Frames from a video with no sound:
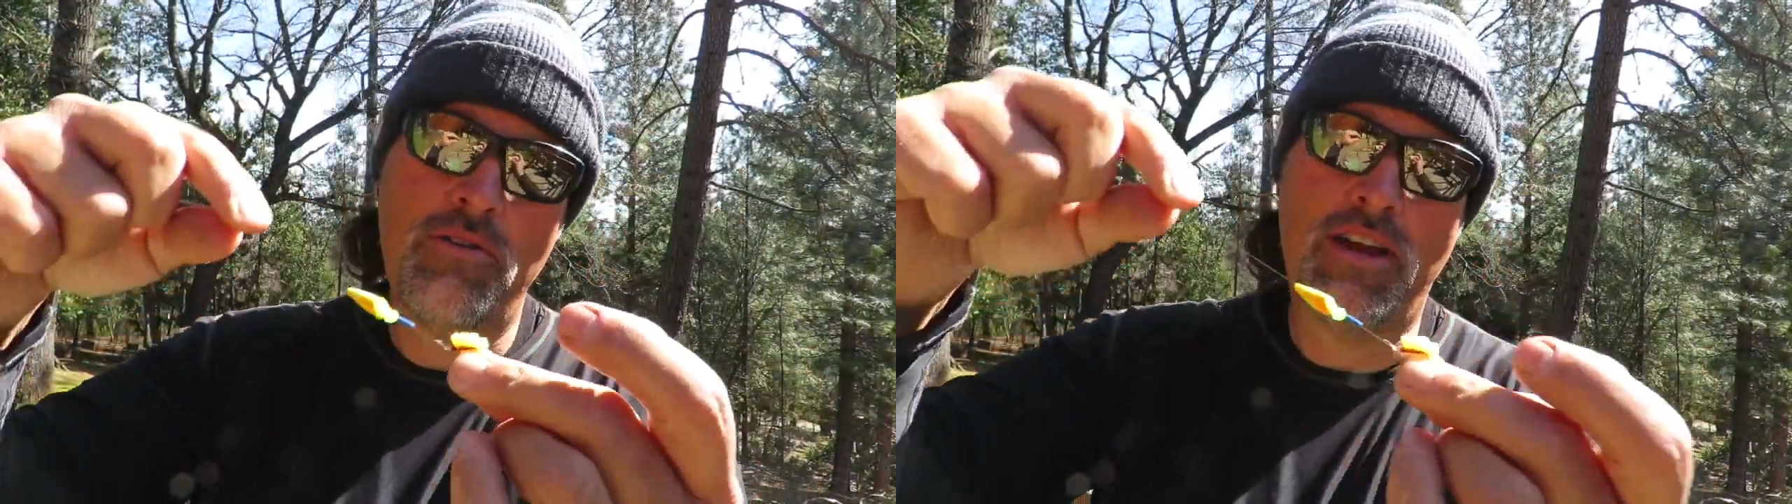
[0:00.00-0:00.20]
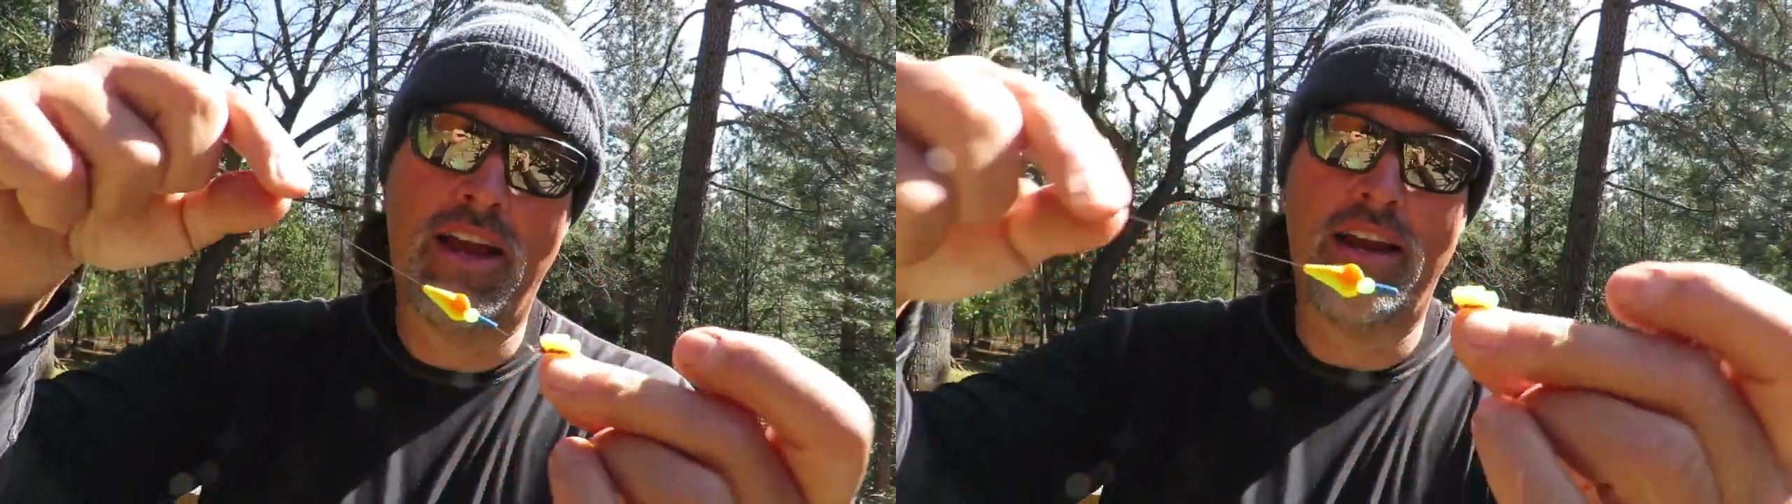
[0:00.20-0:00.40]

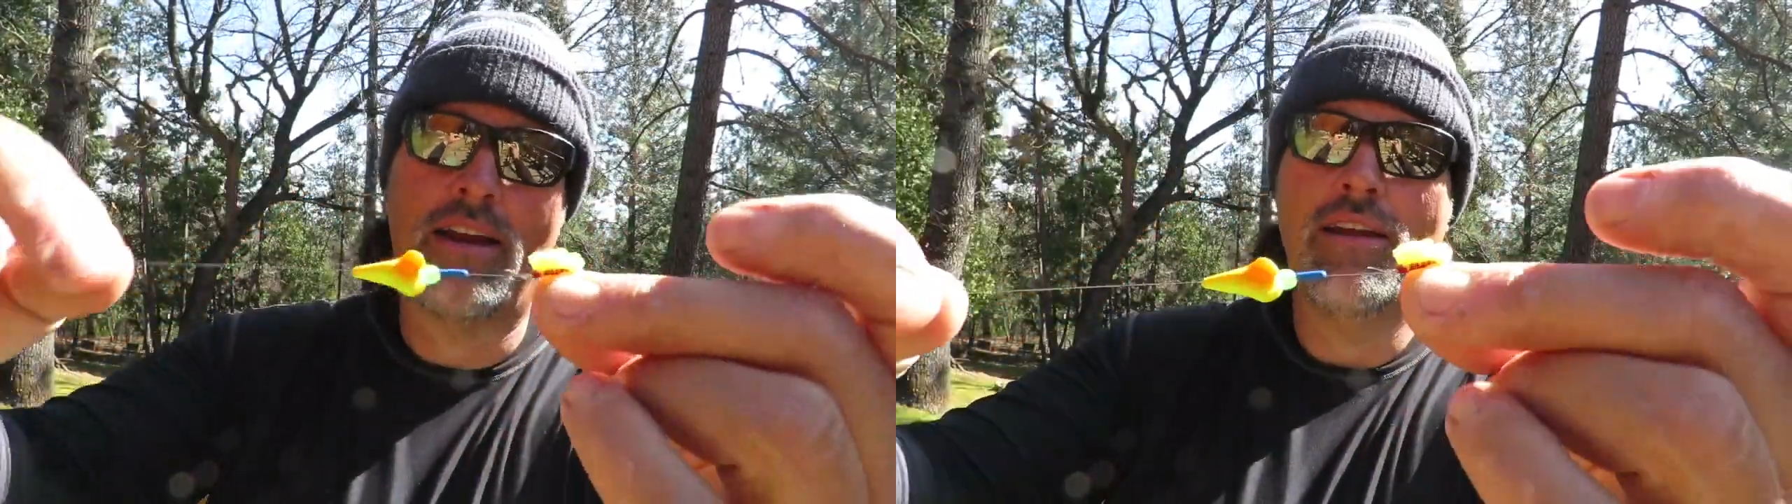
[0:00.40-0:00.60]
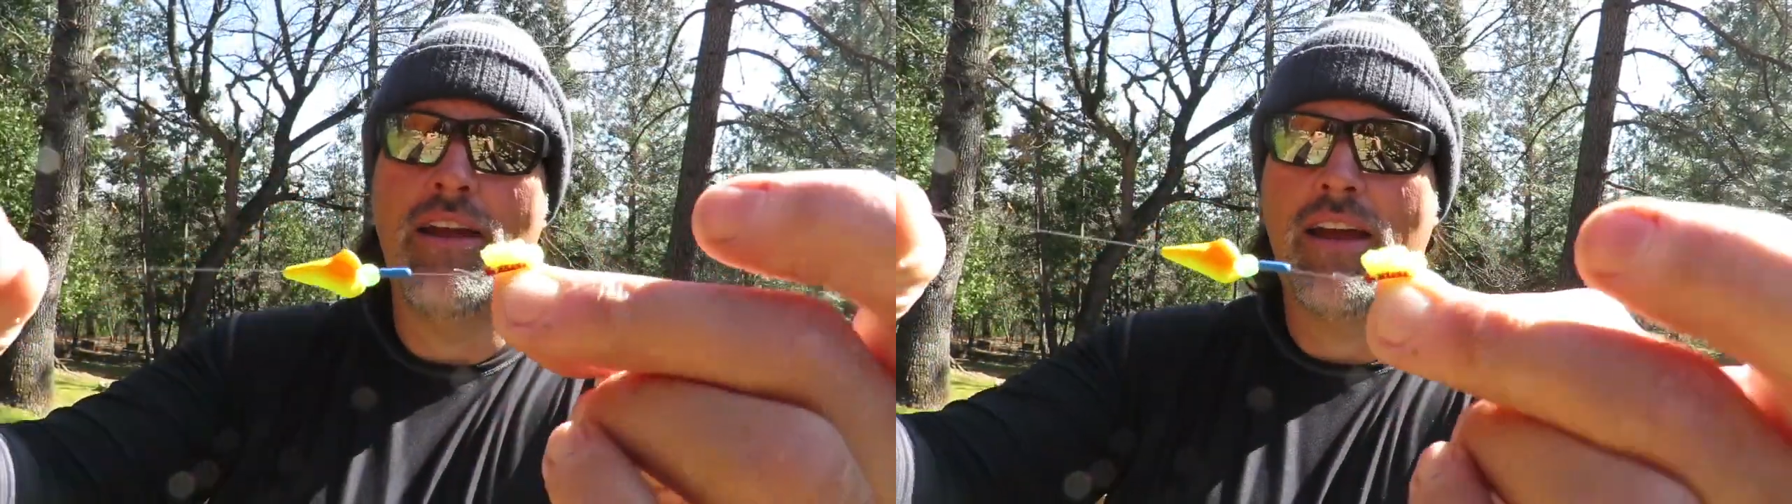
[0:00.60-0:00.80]
You can kind
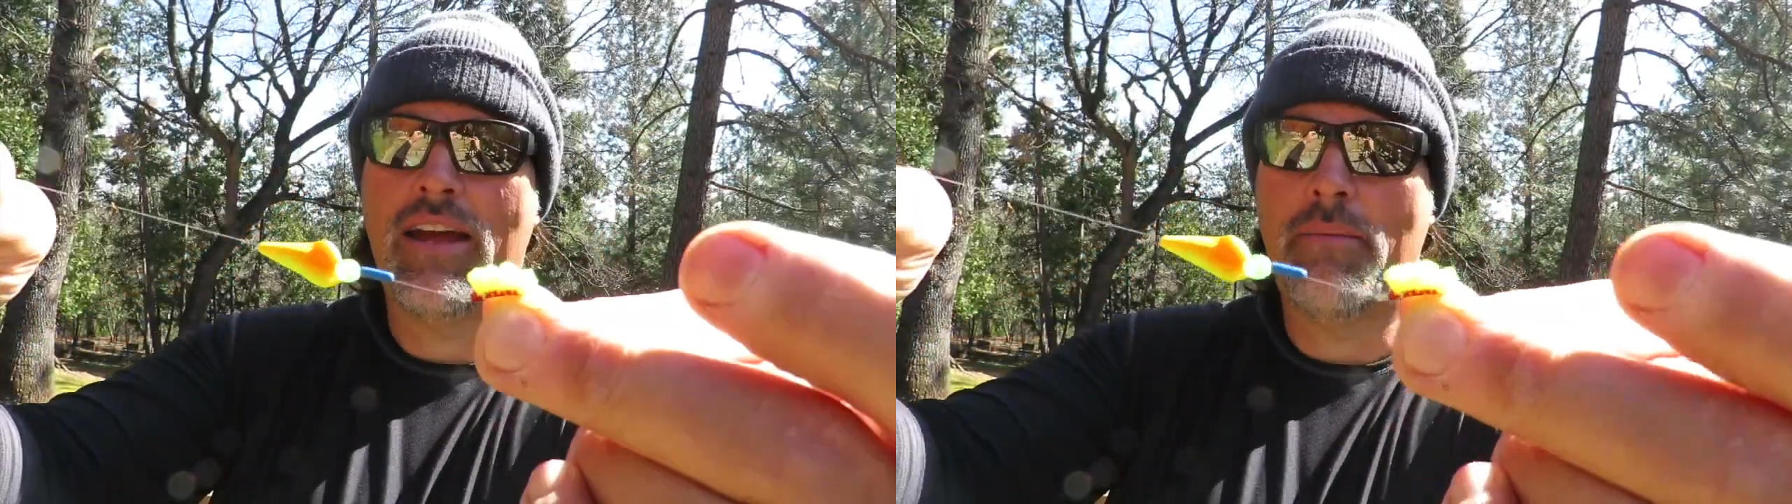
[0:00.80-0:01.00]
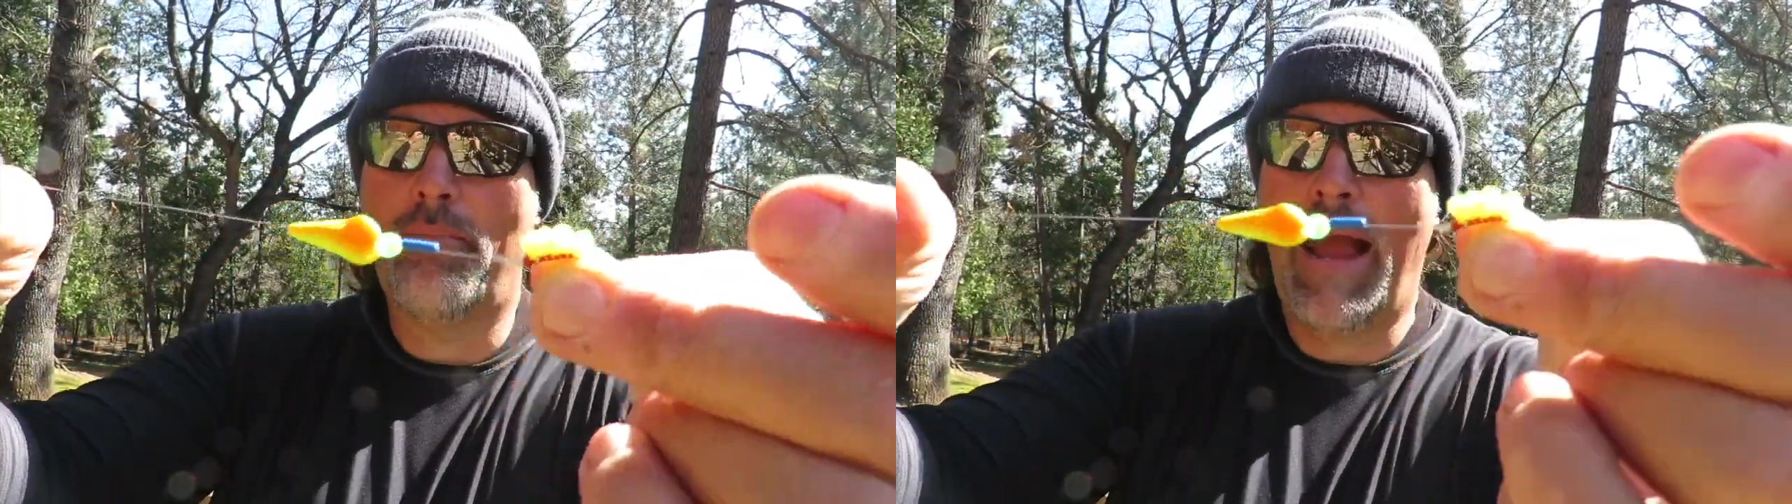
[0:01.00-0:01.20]
of
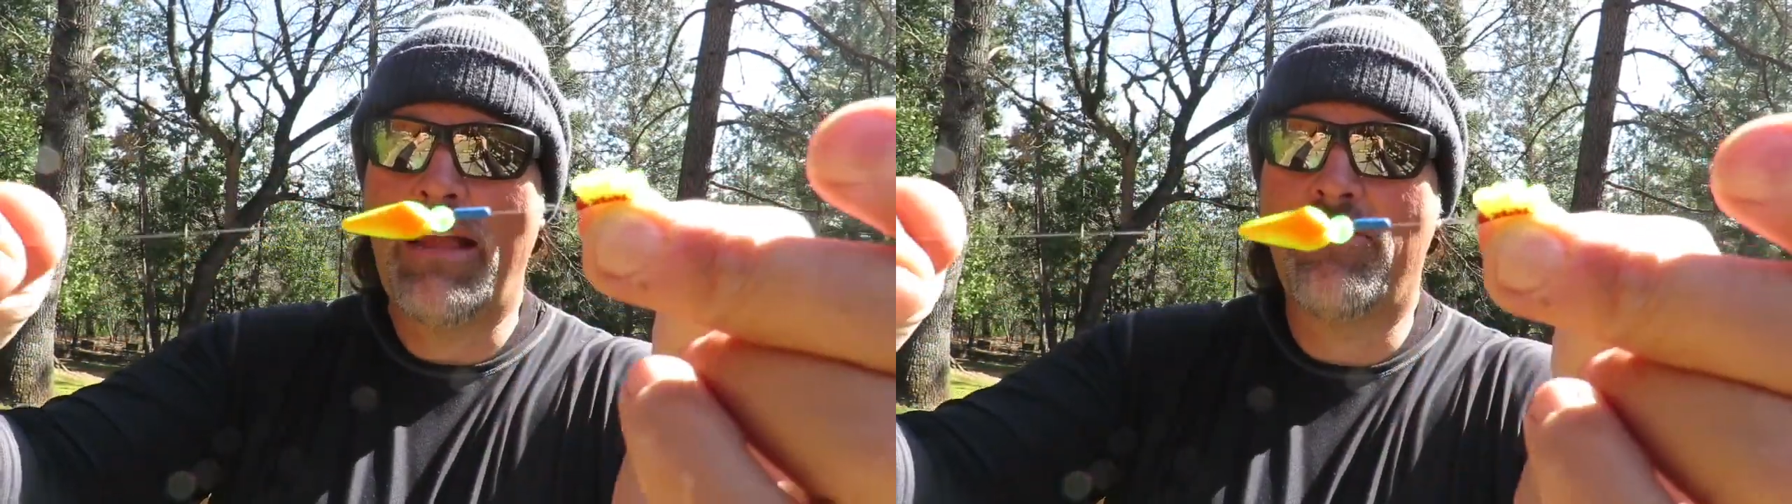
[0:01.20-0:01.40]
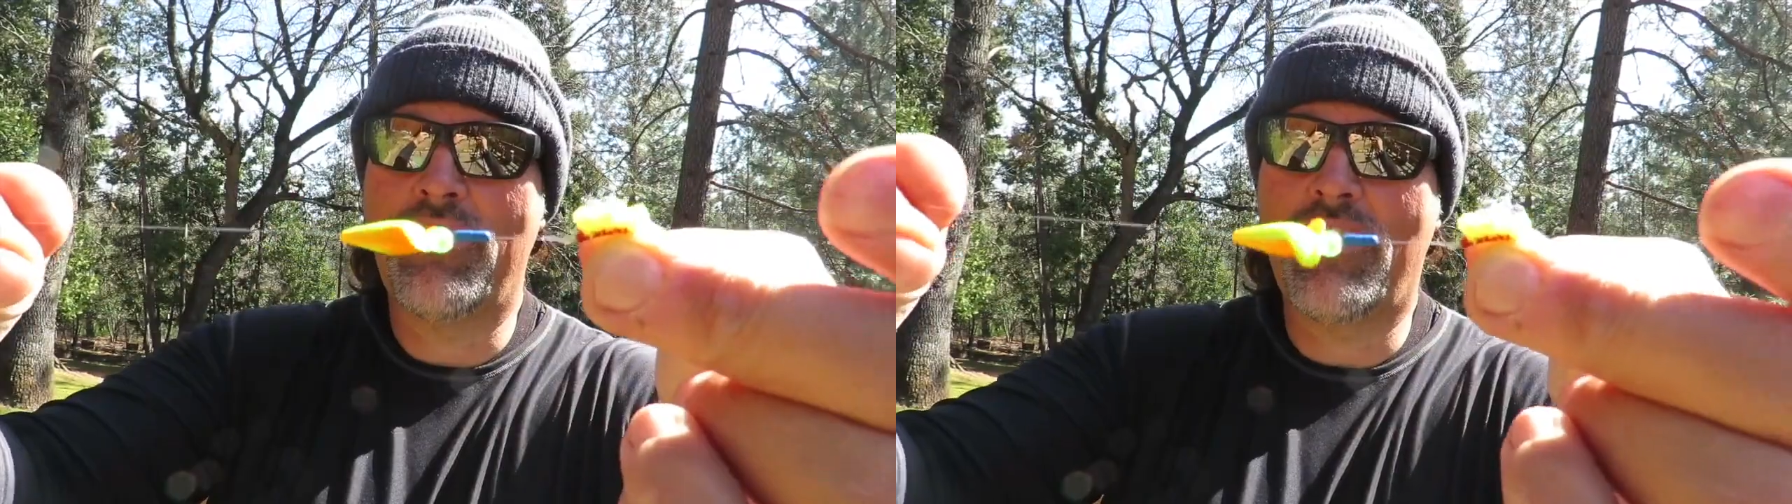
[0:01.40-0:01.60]
kind of
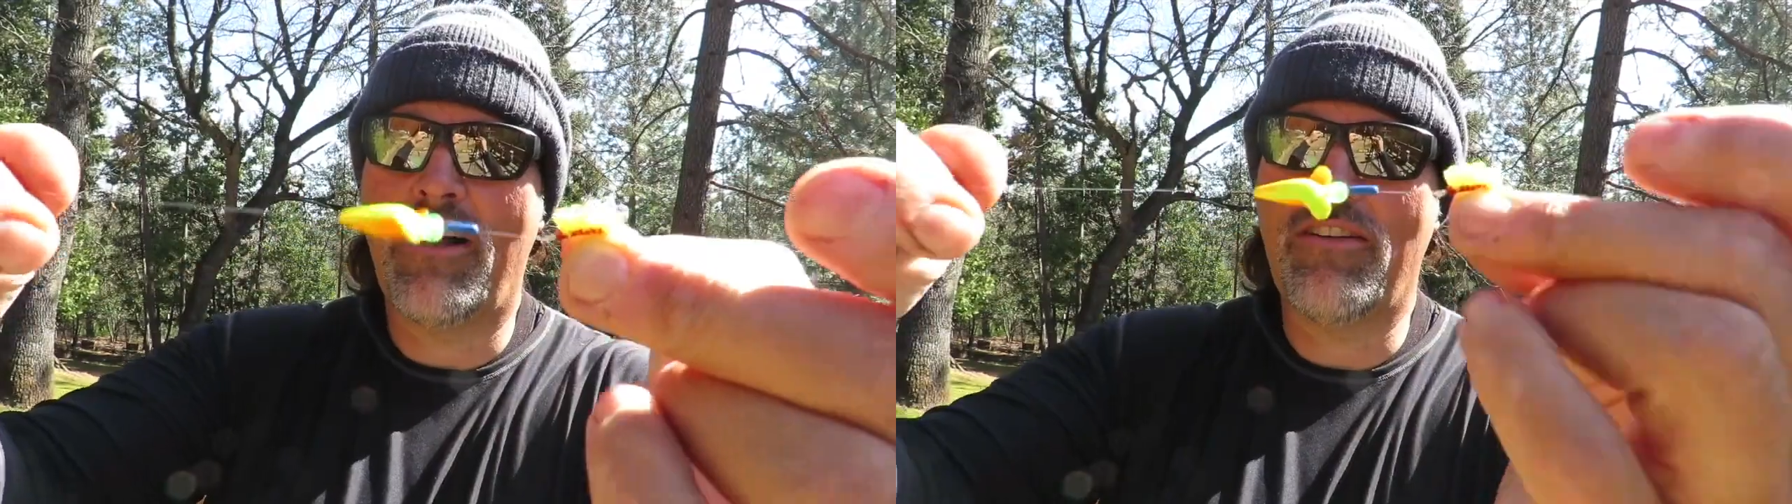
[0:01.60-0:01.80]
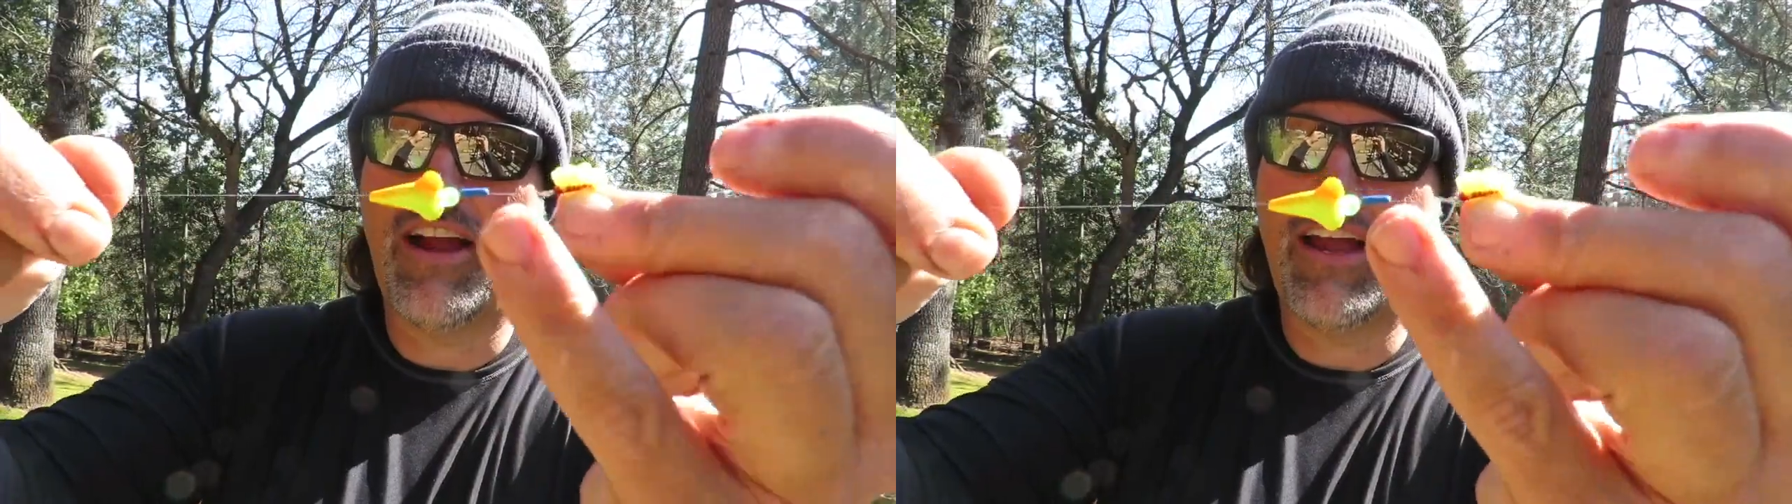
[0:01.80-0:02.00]
match the color.